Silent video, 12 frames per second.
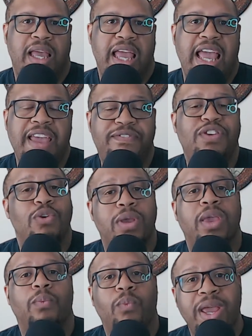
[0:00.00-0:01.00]
If you
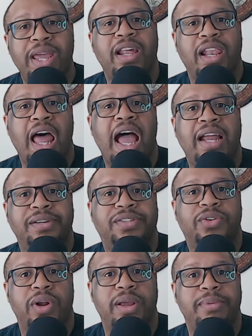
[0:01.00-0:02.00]
can win the line of
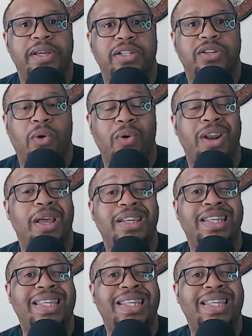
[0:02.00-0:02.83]
scrimmage on a